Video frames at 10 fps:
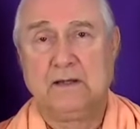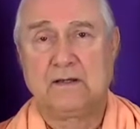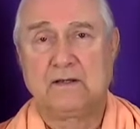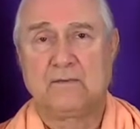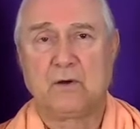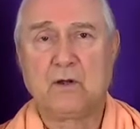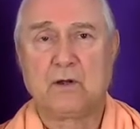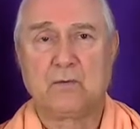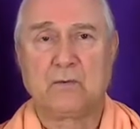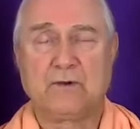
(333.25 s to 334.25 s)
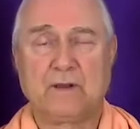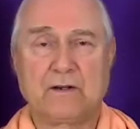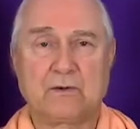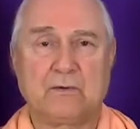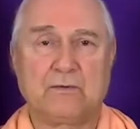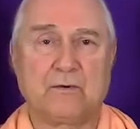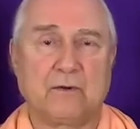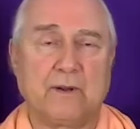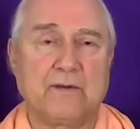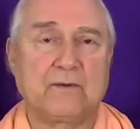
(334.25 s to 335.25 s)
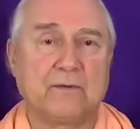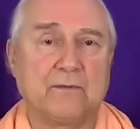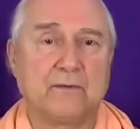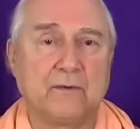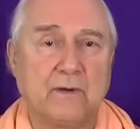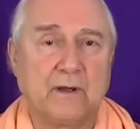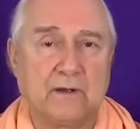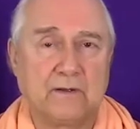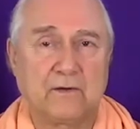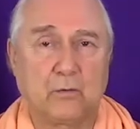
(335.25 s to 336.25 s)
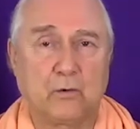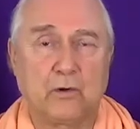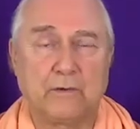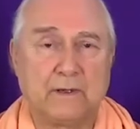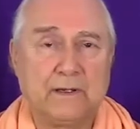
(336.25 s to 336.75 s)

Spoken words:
It's a very good reflector for the rest of the world,